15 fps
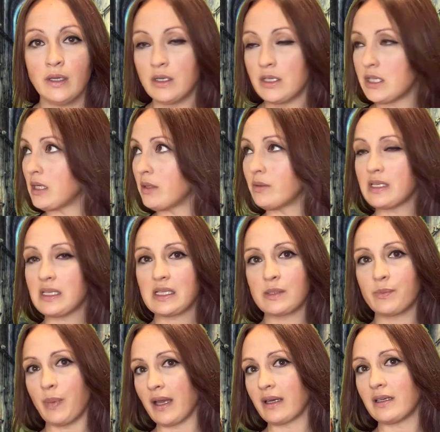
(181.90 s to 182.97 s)
She was
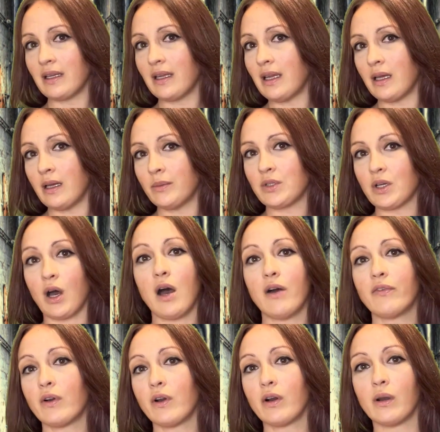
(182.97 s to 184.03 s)
expecting him to
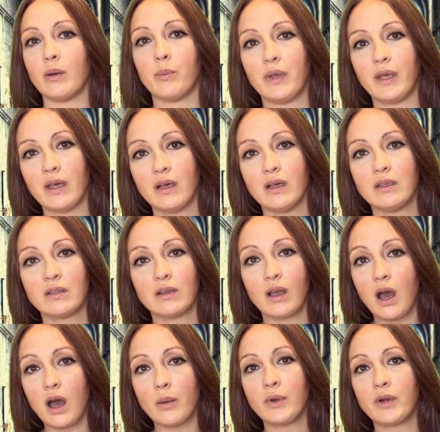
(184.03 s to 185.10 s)
offer her a pill to
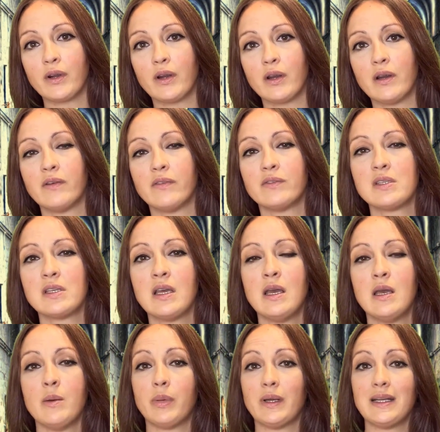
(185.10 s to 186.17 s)
calm her nerves,
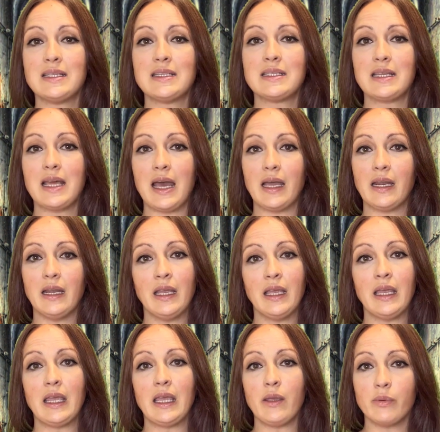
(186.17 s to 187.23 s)
but instead,
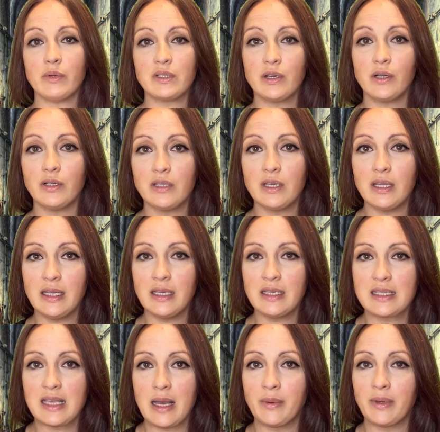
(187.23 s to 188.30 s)
he returned to the
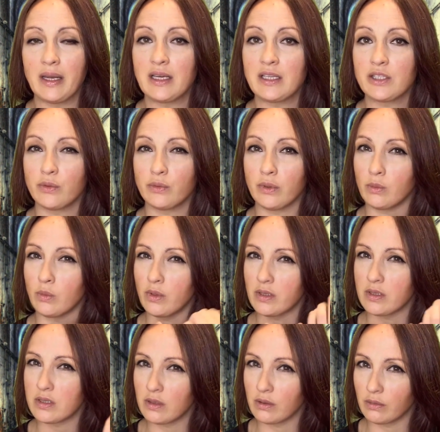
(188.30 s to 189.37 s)
examination room with a
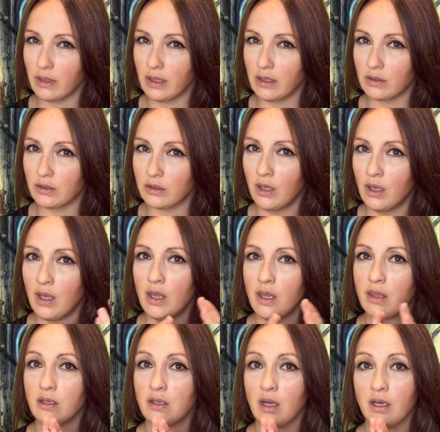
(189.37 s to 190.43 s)
syringe.
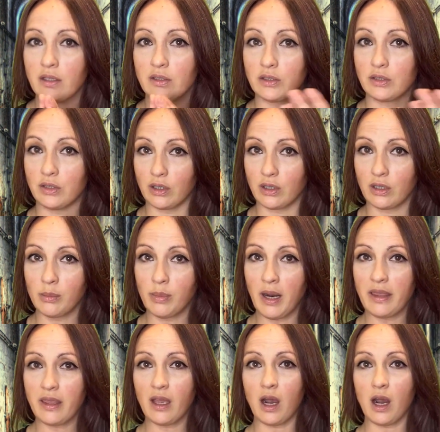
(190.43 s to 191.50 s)
The doctor took her by
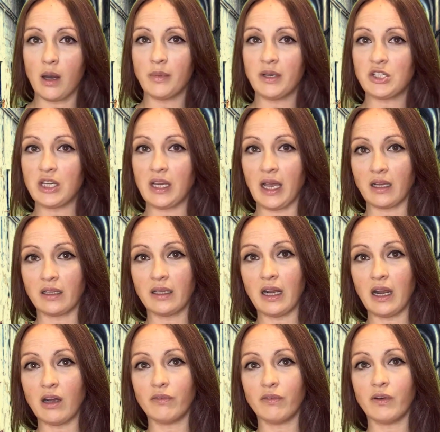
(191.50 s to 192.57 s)
the arm as she held it
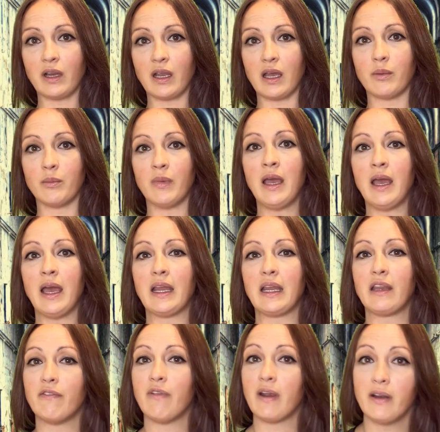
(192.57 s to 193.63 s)
out for him, and
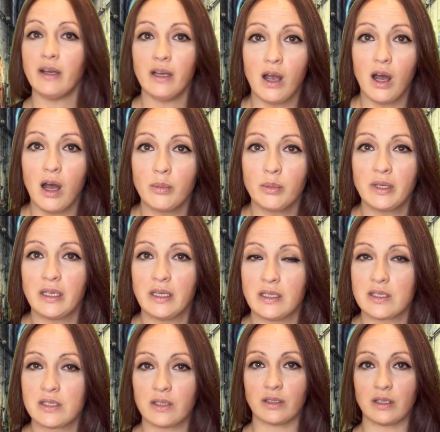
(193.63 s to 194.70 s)
he very calmly
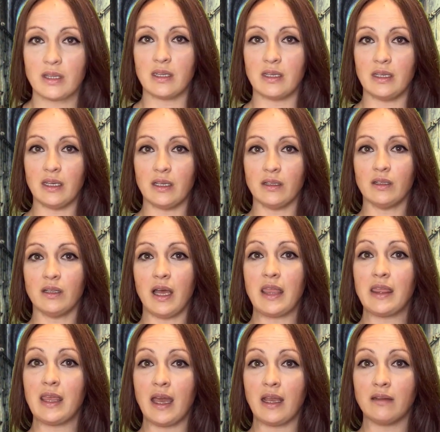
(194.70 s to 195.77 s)
inserted the needle
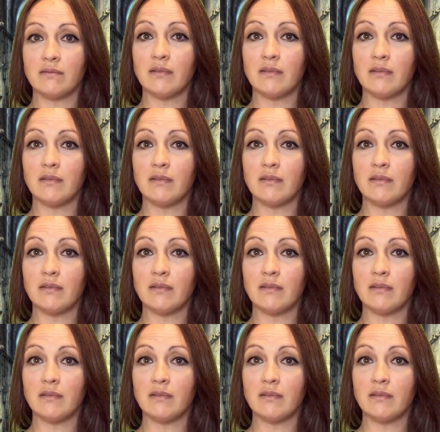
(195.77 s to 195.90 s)
and then